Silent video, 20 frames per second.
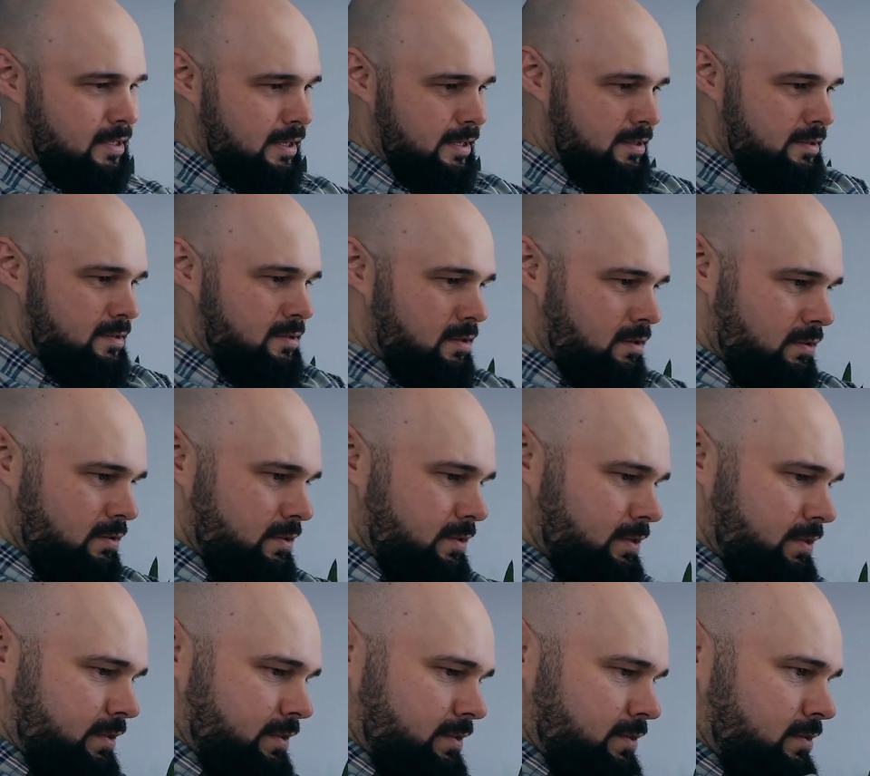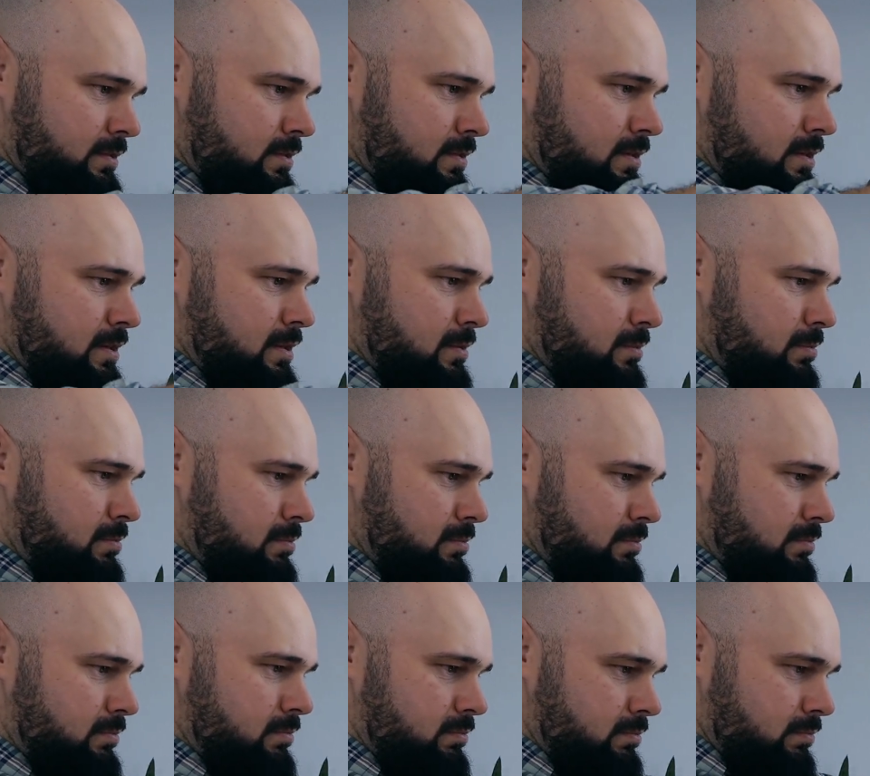tightened on here,
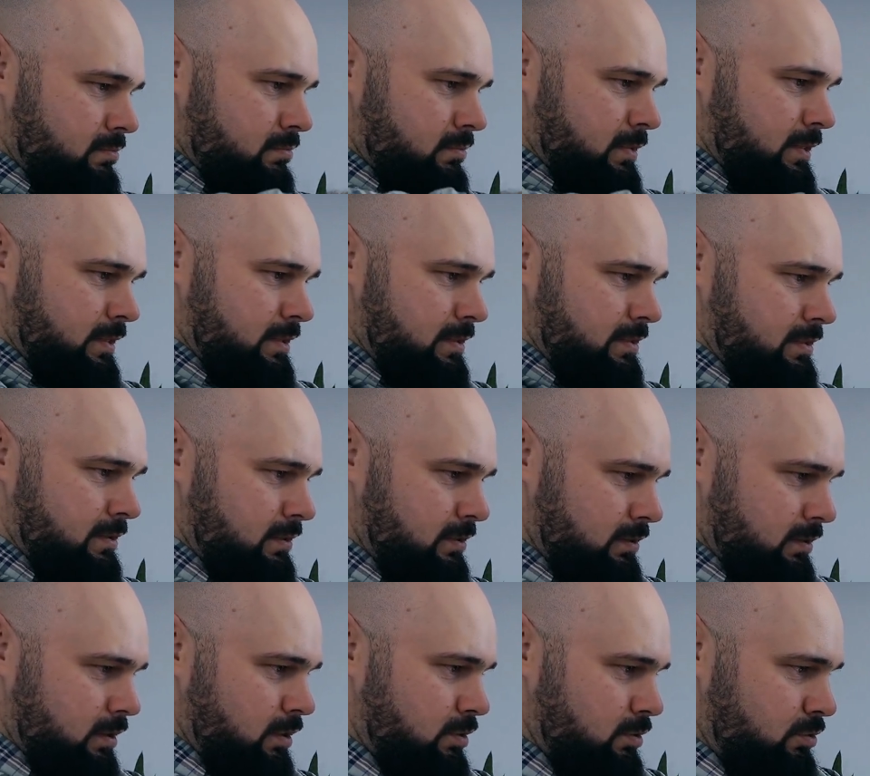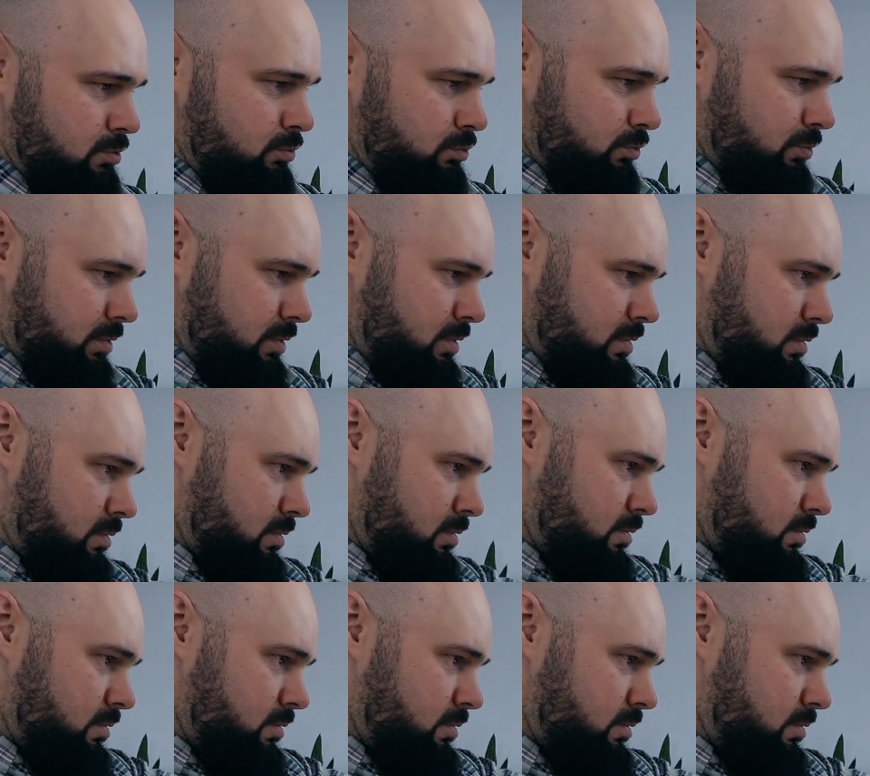but it's still loose.